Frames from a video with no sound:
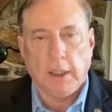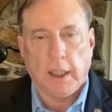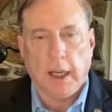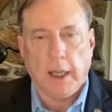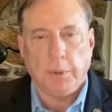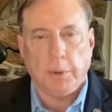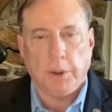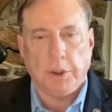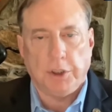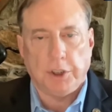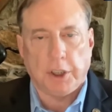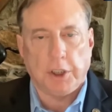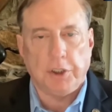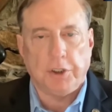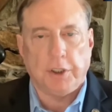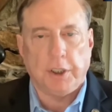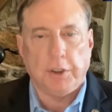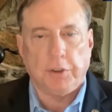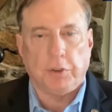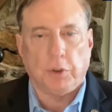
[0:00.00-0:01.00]
Okay. I would
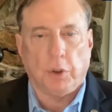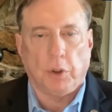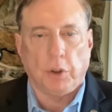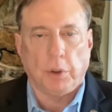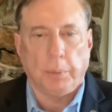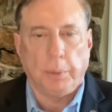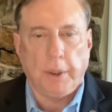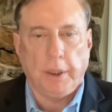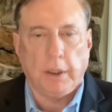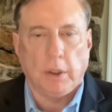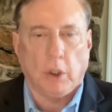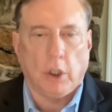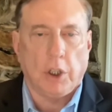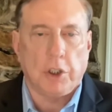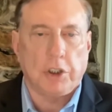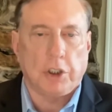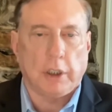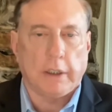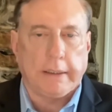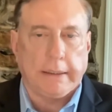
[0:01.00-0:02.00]
judge this all to be
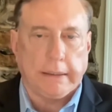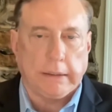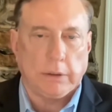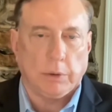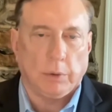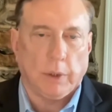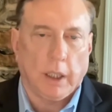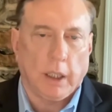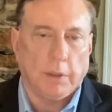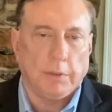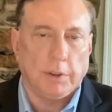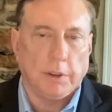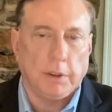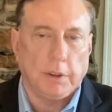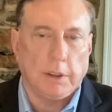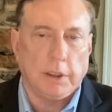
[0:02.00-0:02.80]
largely irrelevant.